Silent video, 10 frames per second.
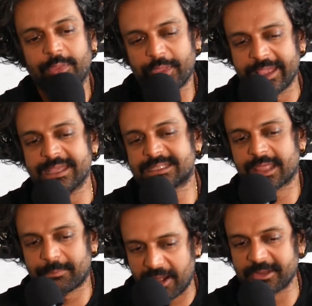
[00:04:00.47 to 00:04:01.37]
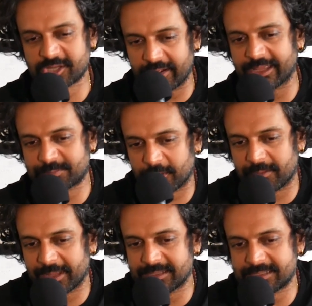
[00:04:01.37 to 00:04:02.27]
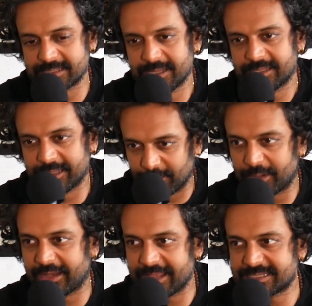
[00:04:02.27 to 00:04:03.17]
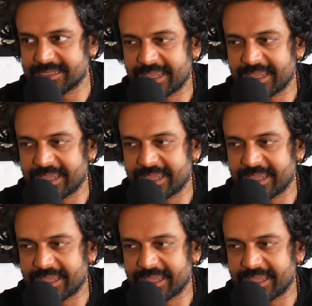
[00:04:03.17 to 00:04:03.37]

the thing is, the Brahmachari experiments, you know what it is?